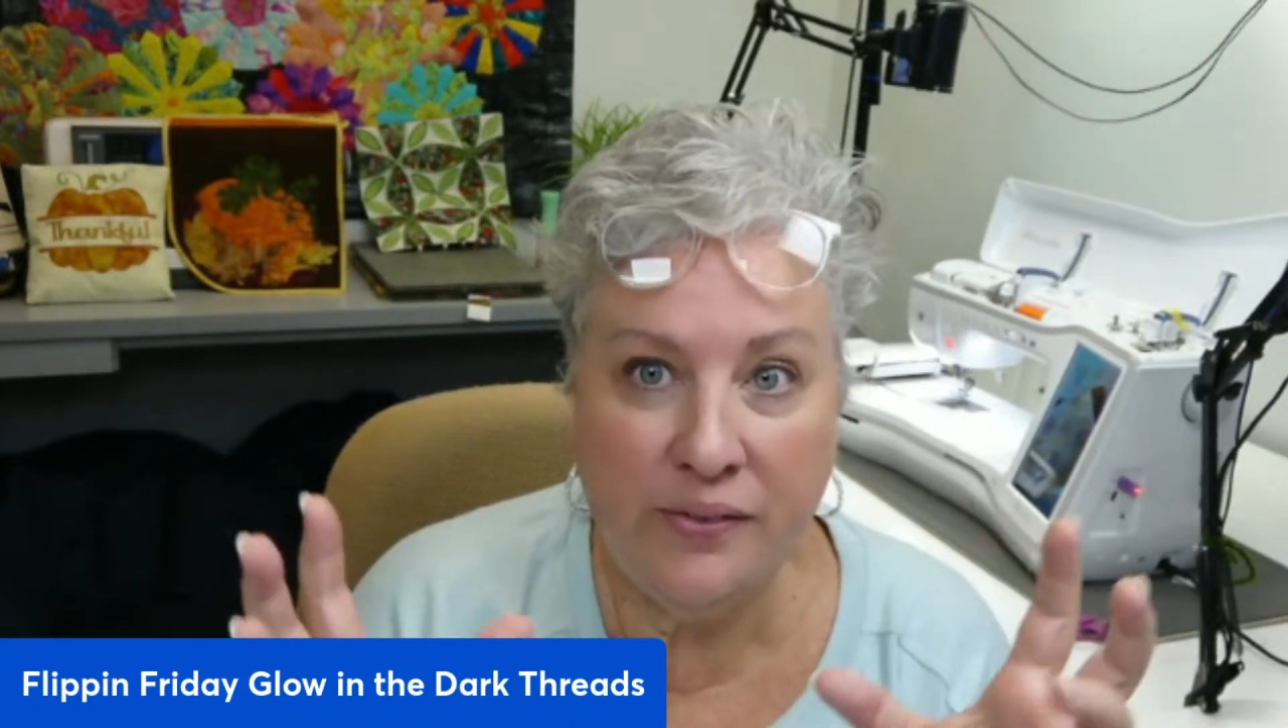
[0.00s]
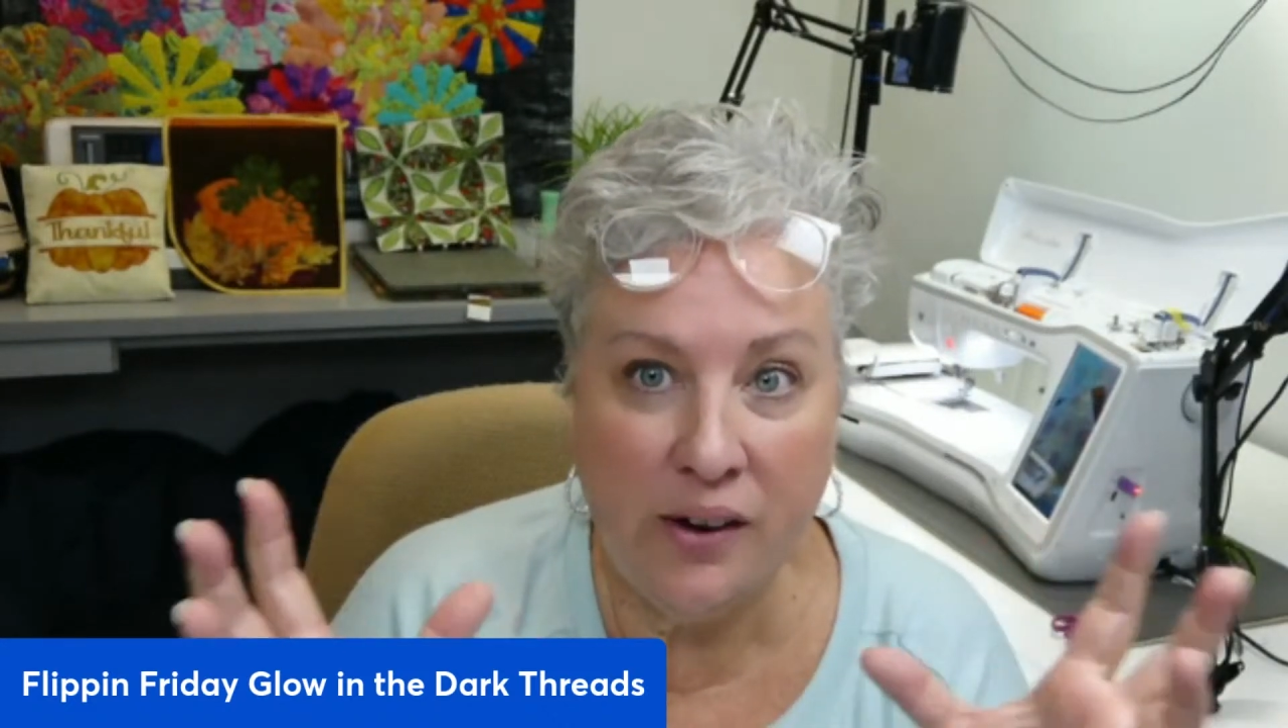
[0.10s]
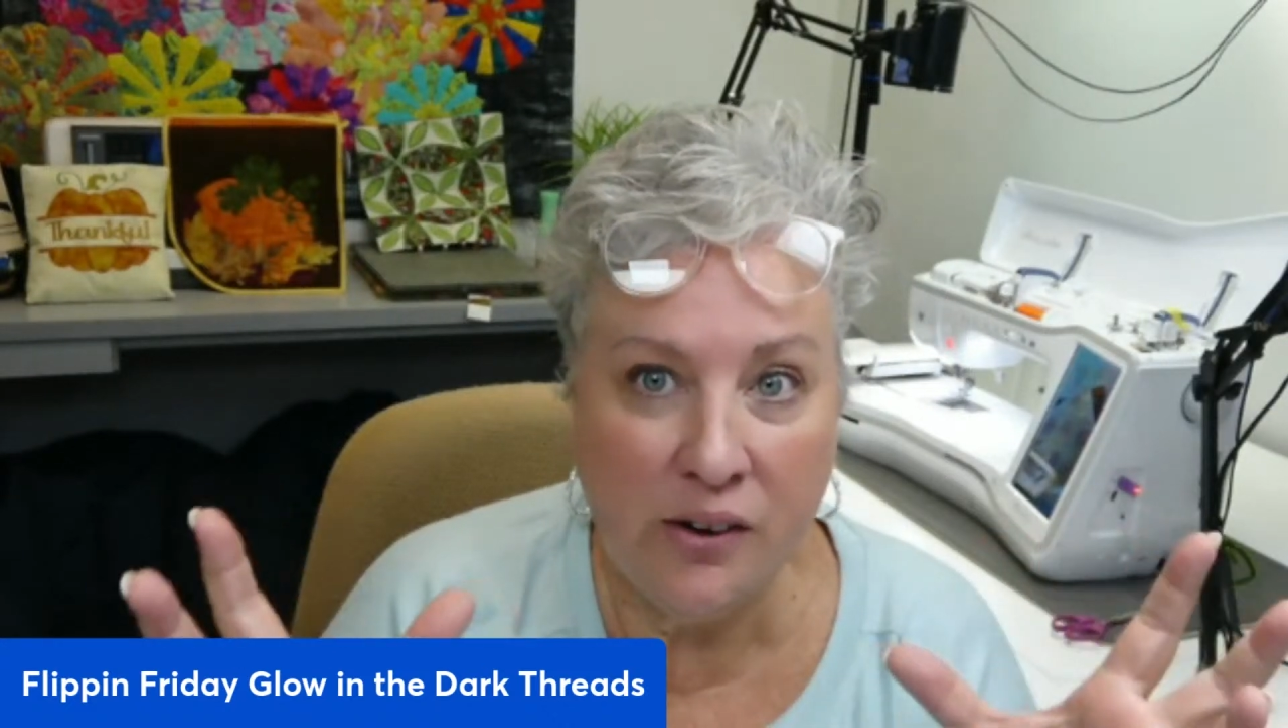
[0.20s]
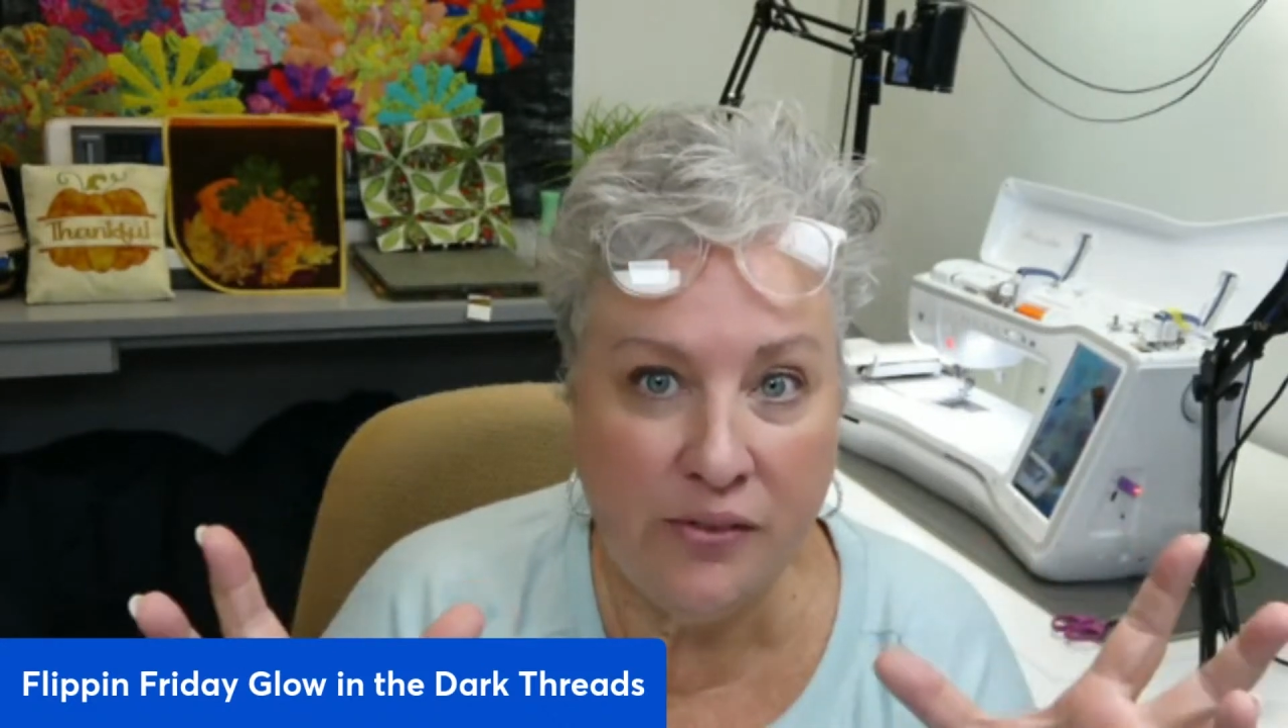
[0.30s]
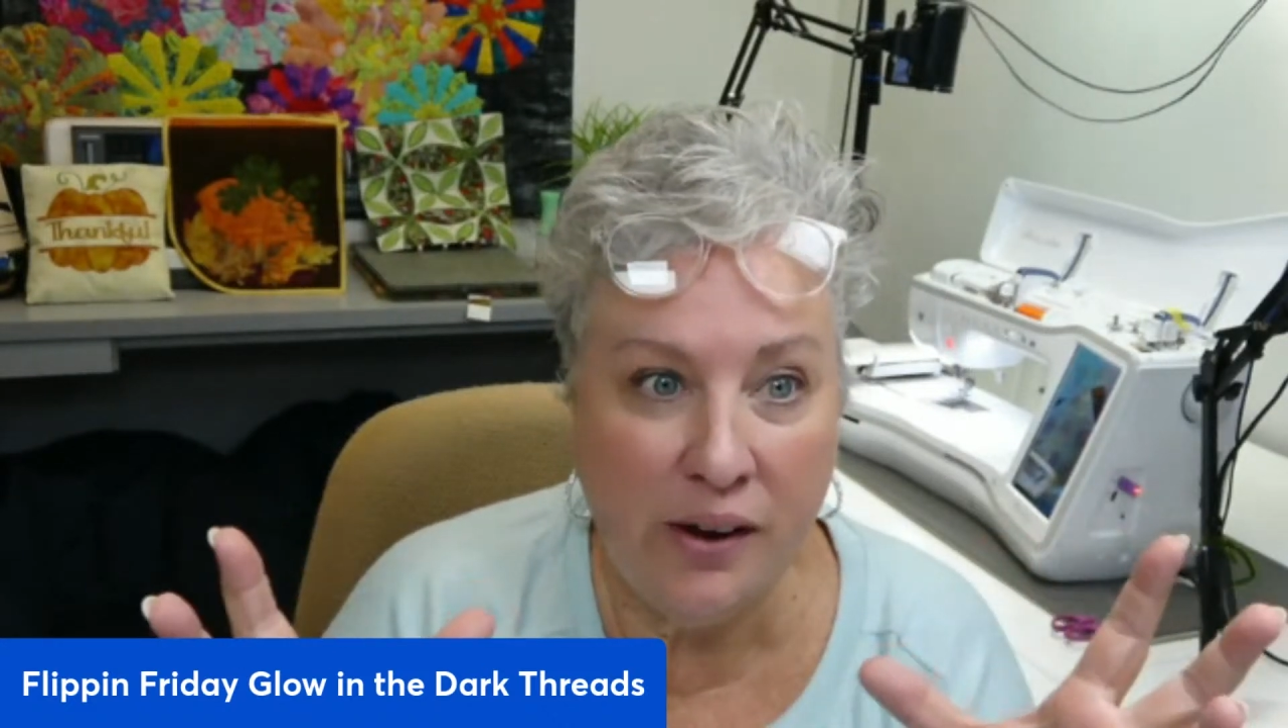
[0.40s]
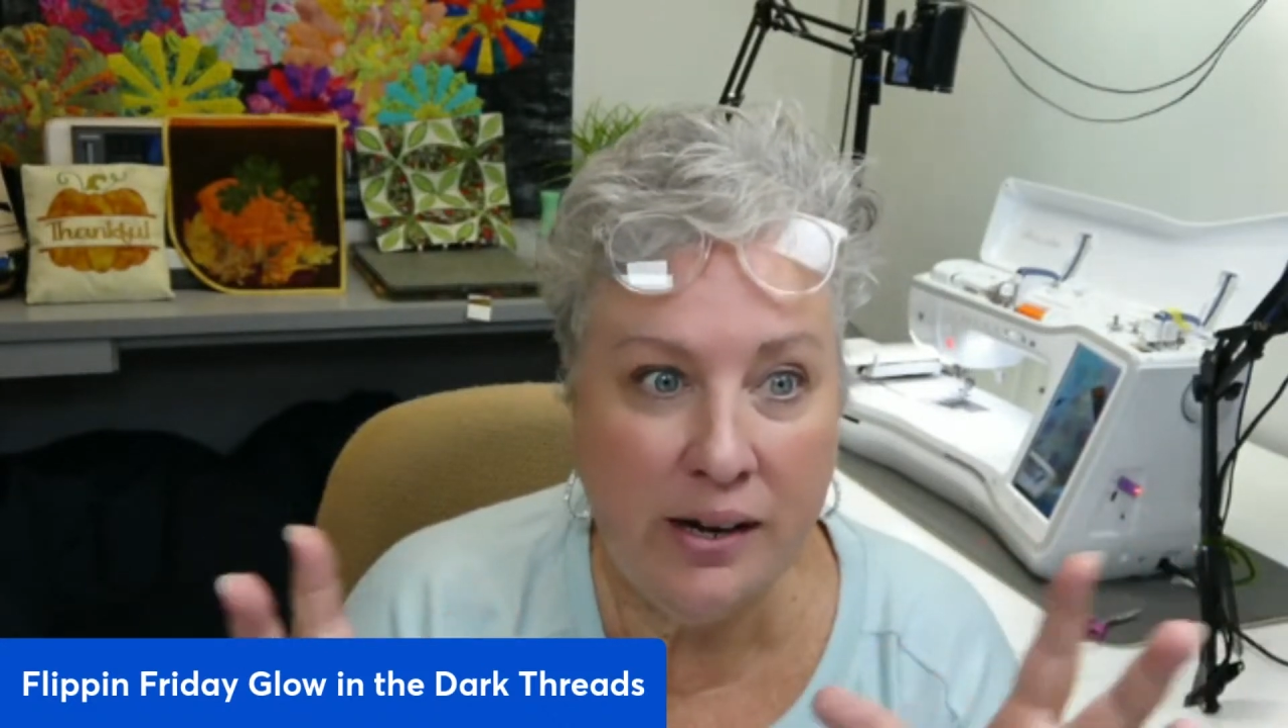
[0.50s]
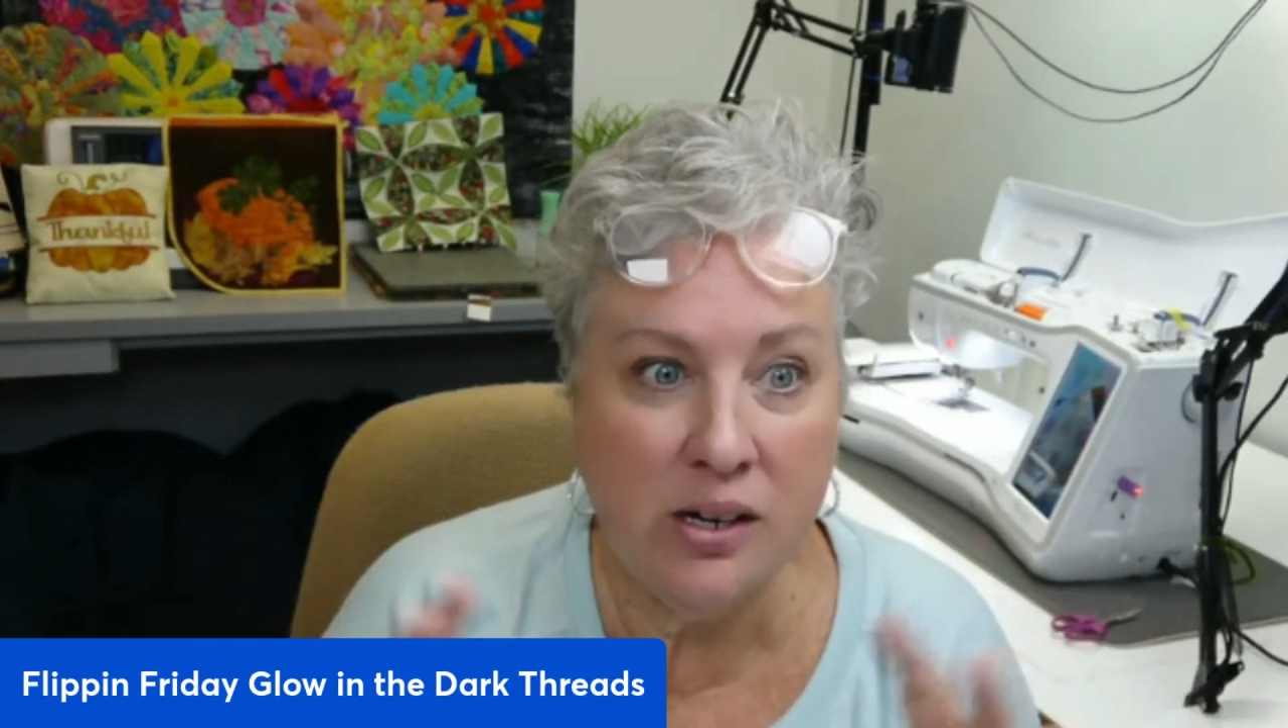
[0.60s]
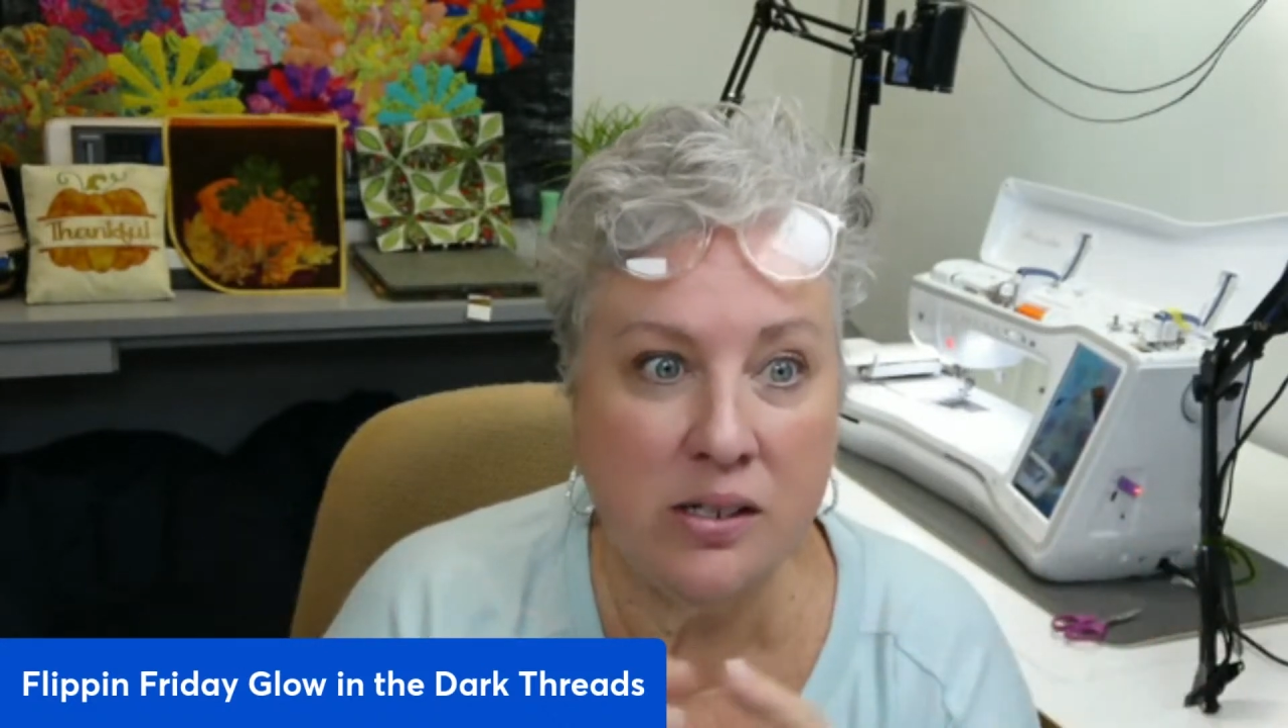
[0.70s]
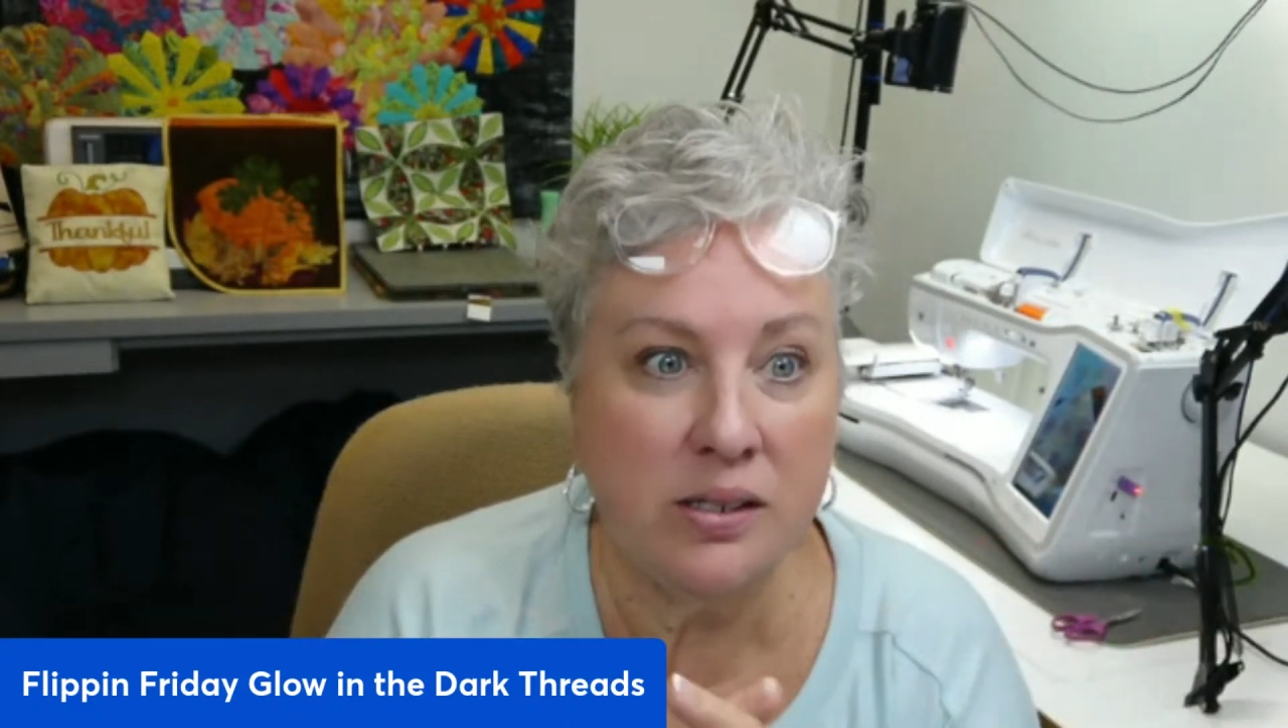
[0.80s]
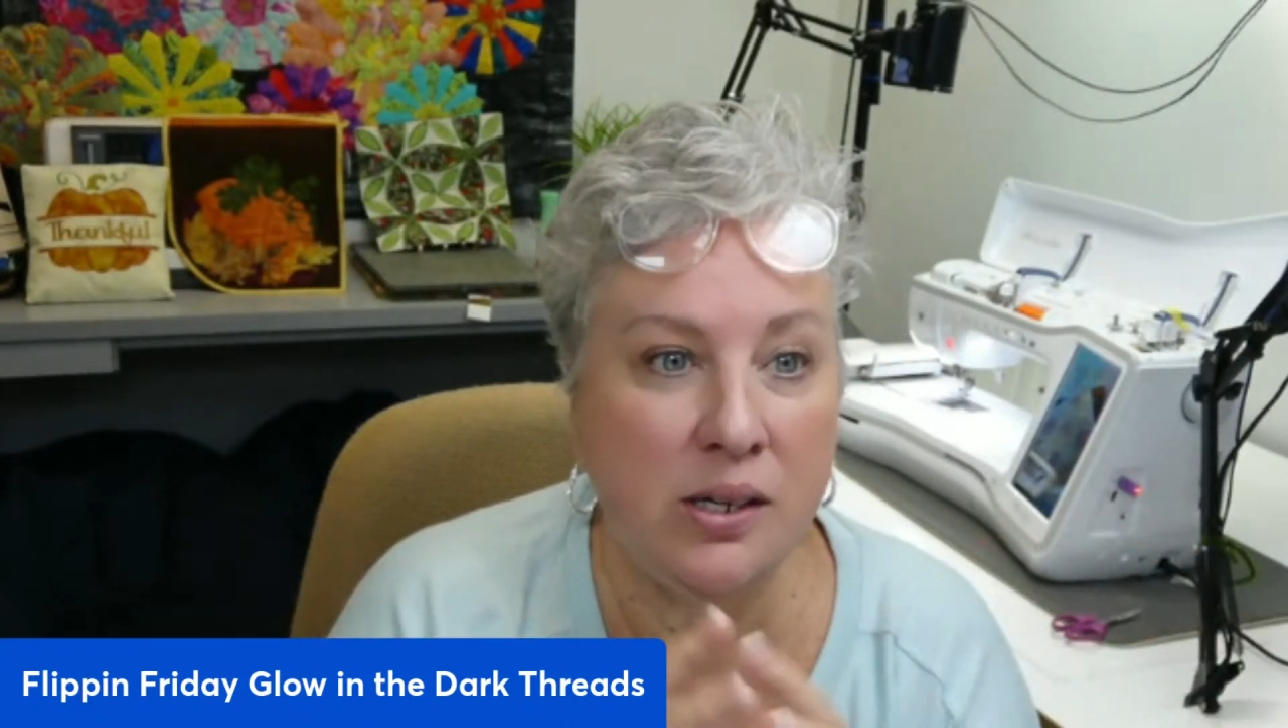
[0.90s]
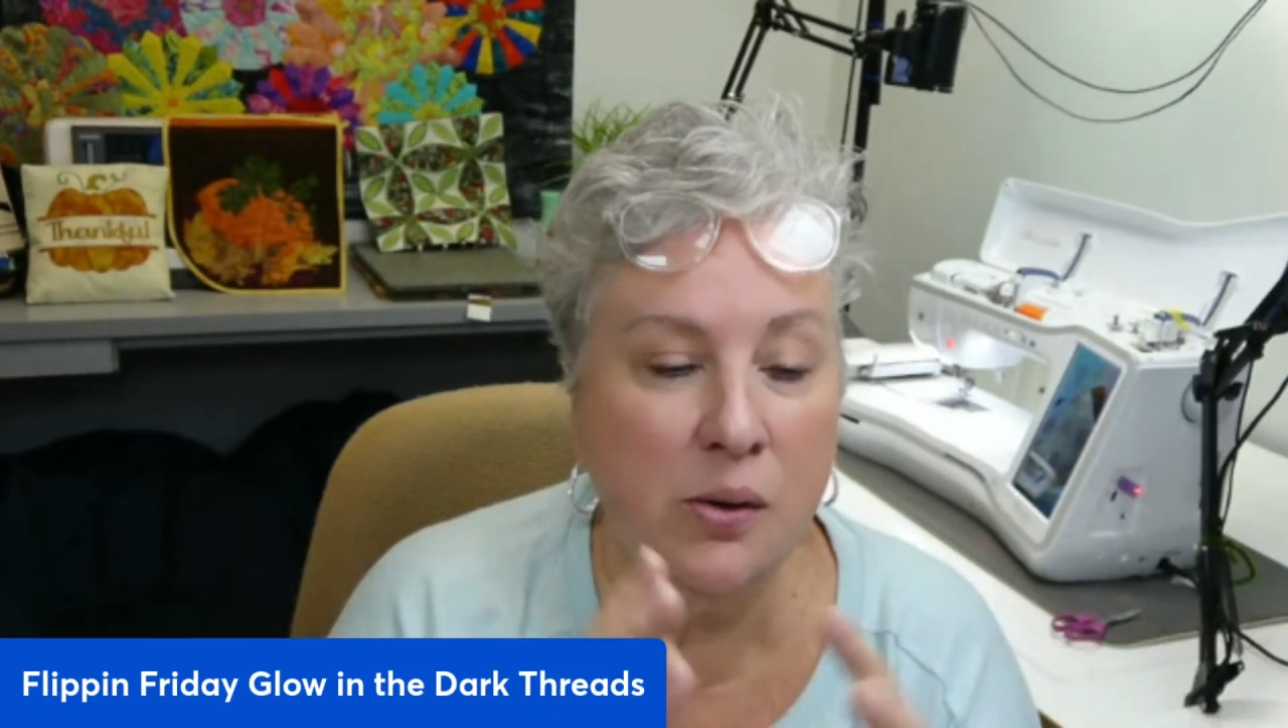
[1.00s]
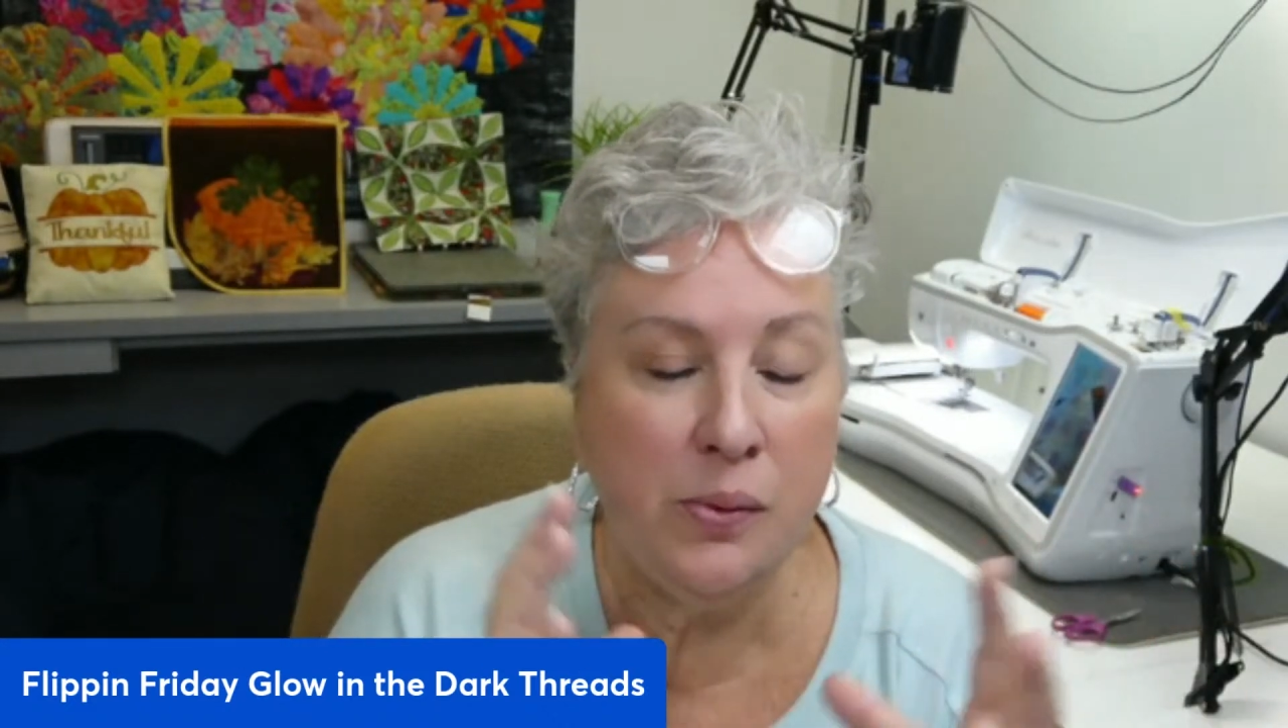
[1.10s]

firefighters, you know,